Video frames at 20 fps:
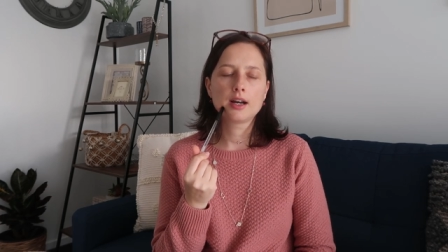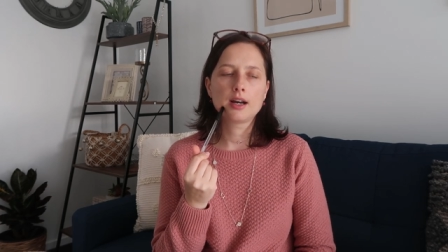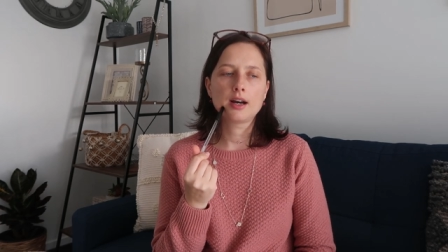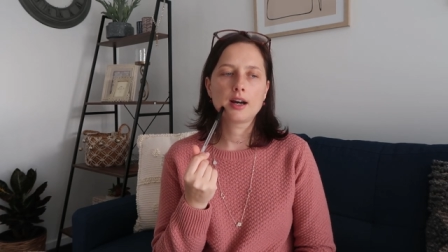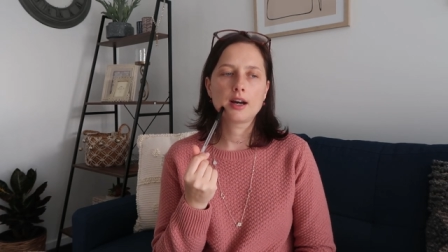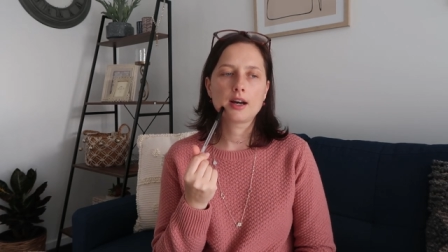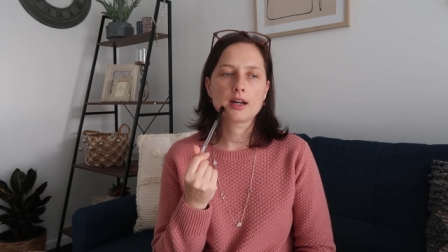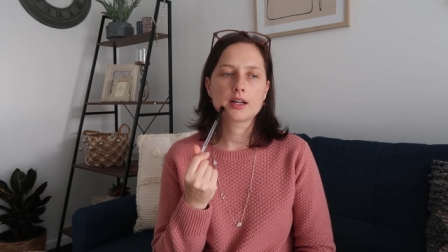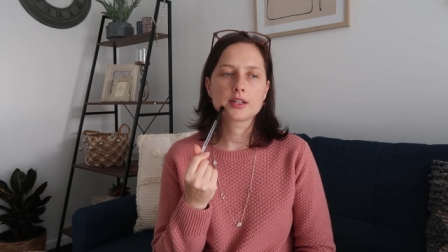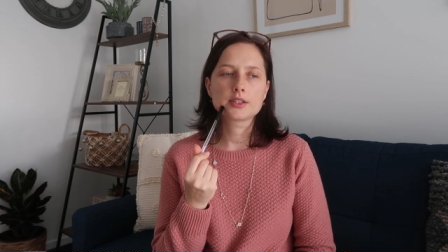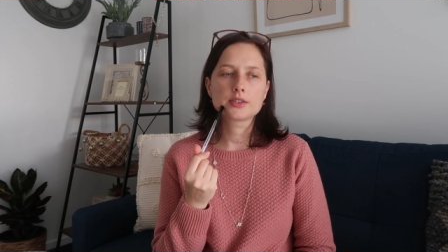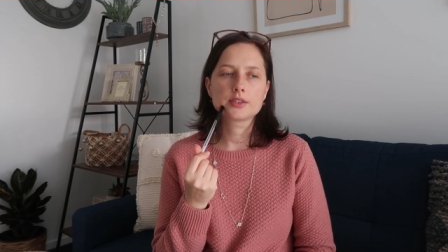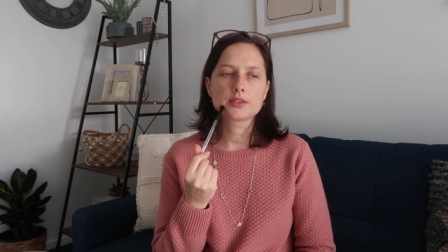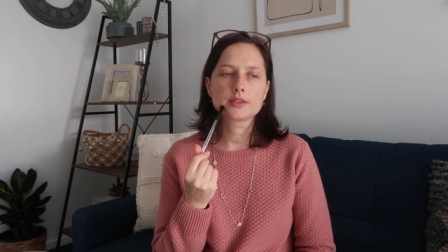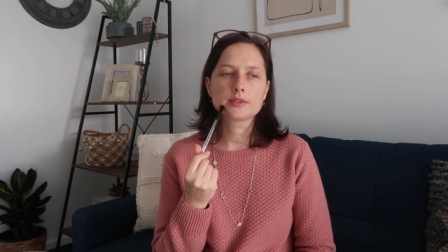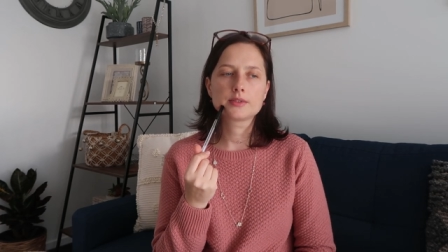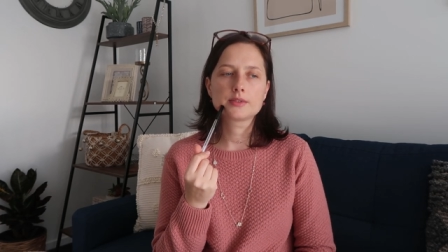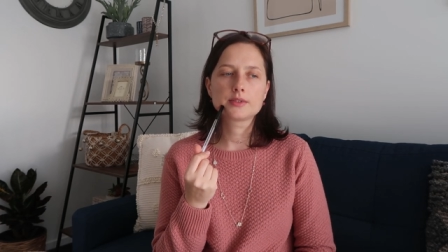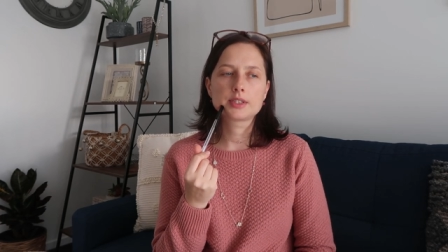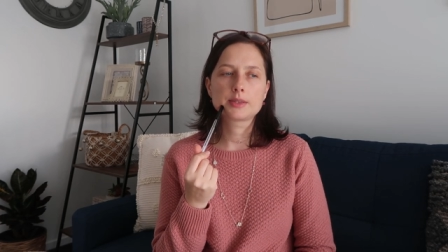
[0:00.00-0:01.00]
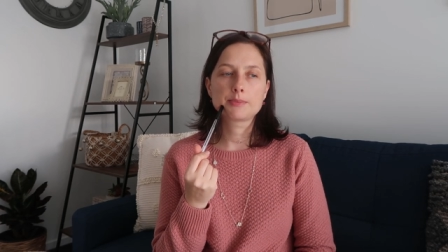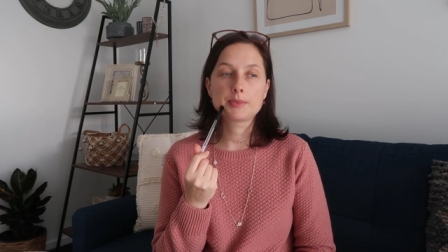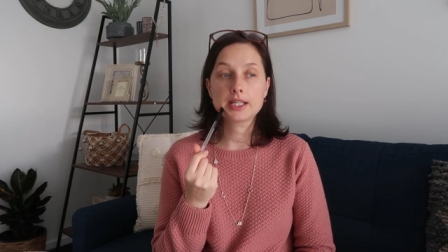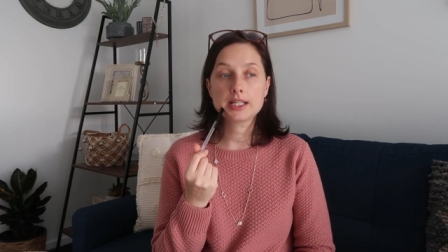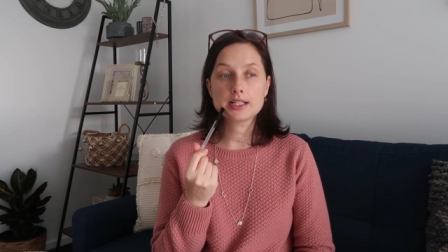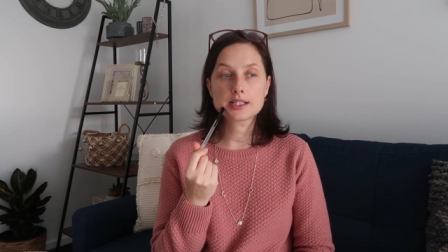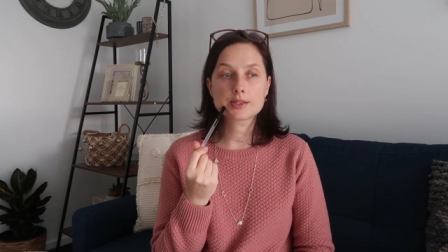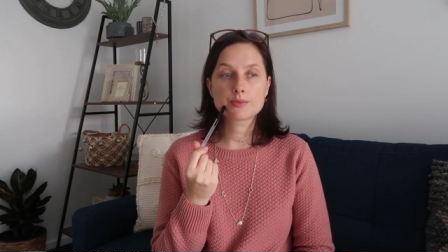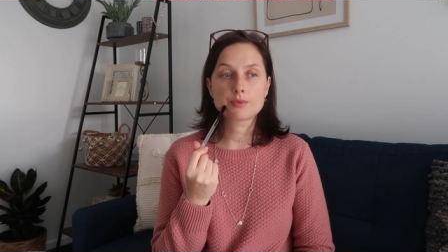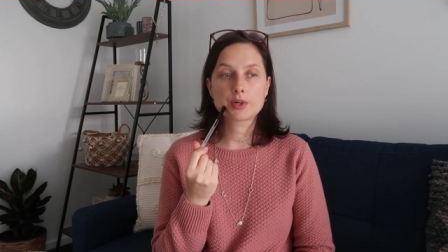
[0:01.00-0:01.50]
Uh, the
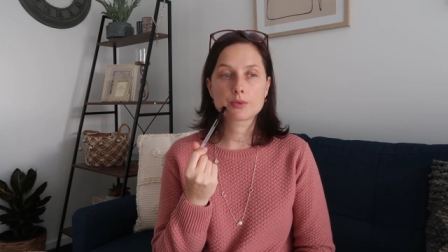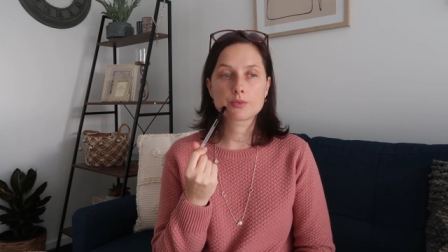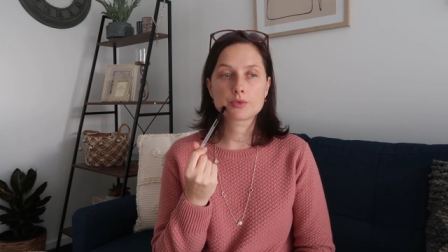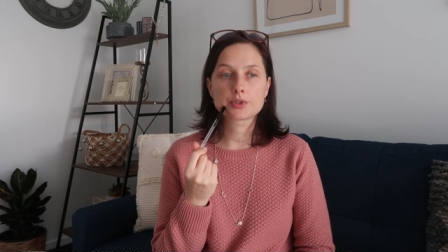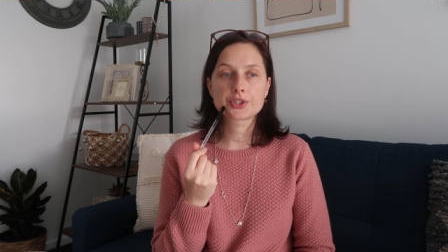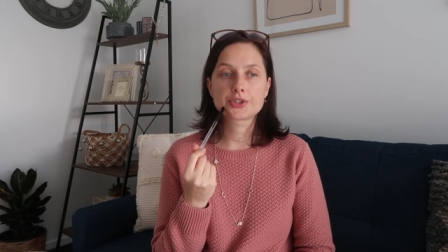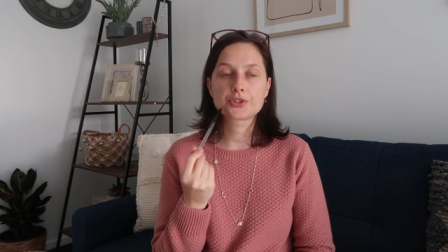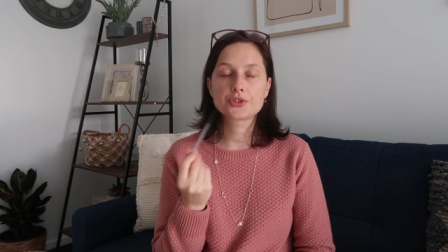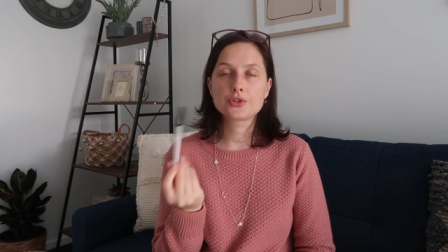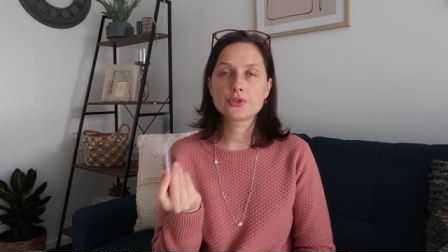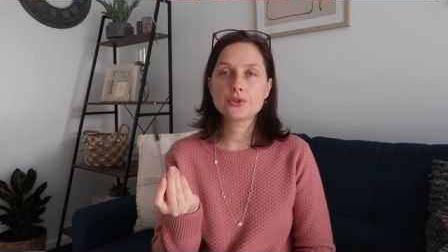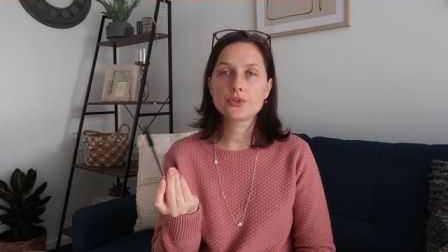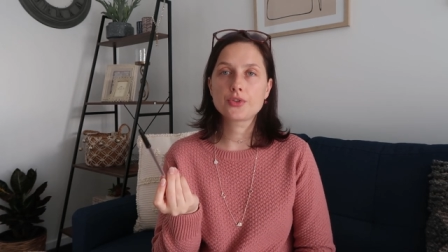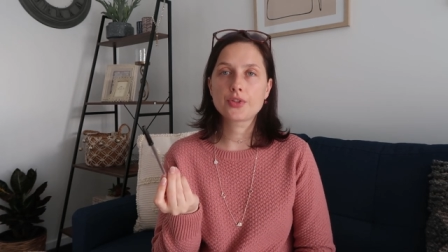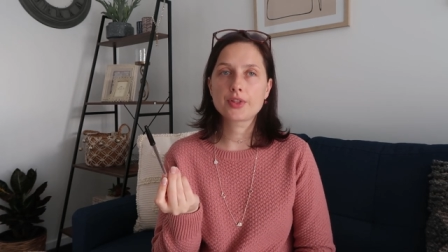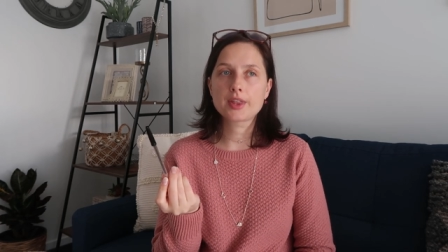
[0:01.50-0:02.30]
biggest one was two